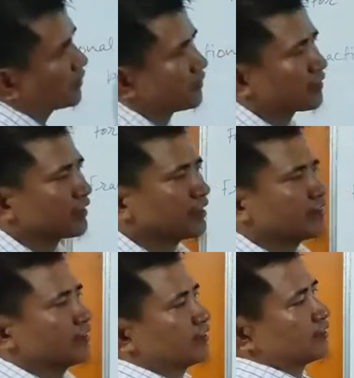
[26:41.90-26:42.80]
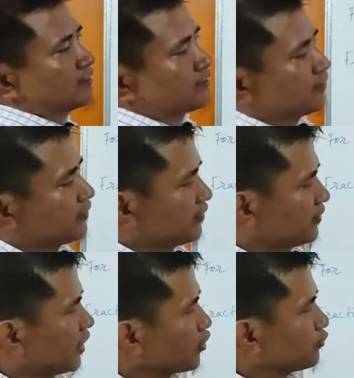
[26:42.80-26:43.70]
Okay,
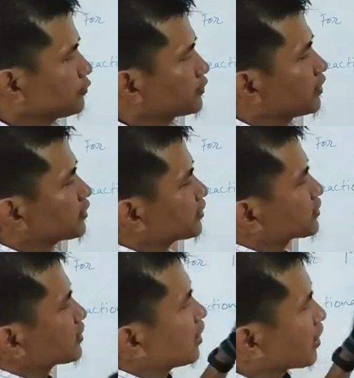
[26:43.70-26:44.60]
I hope you got this.